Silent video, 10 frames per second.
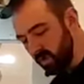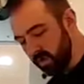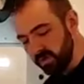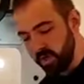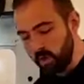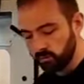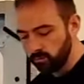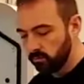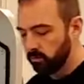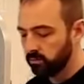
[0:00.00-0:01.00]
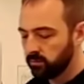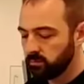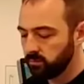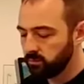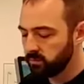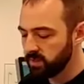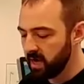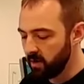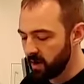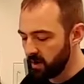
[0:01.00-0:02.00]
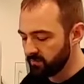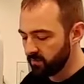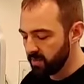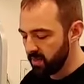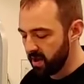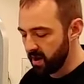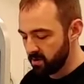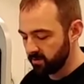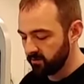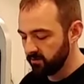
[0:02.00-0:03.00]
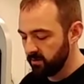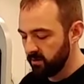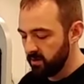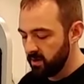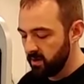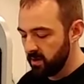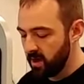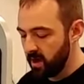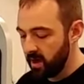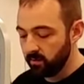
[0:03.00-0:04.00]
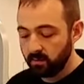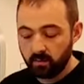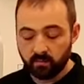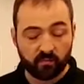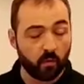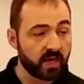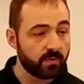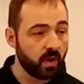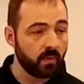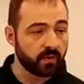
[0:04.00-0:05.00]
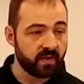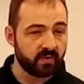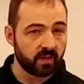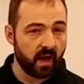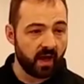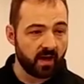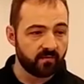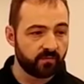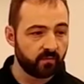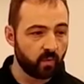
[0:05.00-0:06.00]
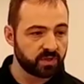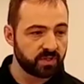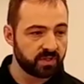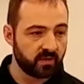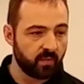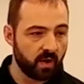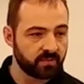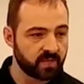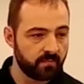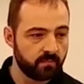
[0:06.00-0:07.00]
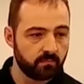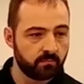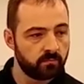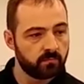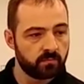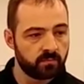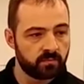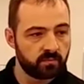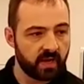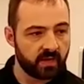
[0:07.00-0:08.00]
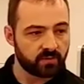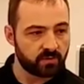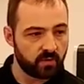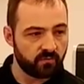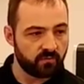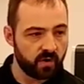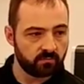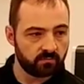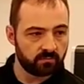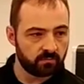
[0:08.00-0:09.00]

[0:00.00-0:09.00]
So, carrying on from there. Before I keep going, do we have any live questions that have popped up? Answers so far?